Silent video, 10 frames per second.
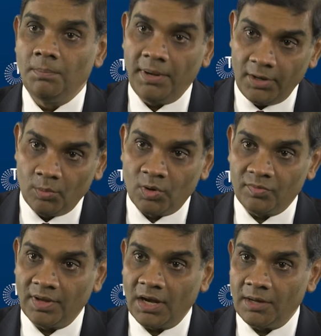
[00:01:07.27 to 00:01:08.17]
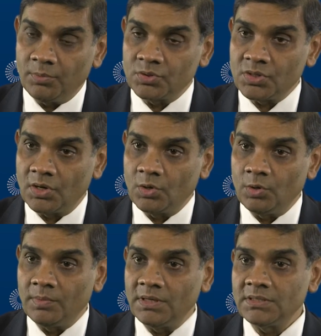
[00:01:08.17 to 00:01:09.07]
pleomorphic
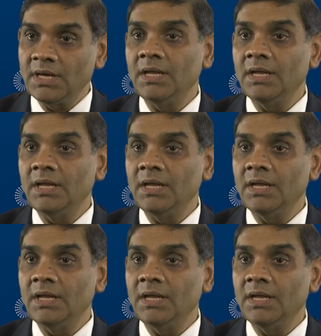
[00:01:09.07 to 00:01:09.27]
liposarcomas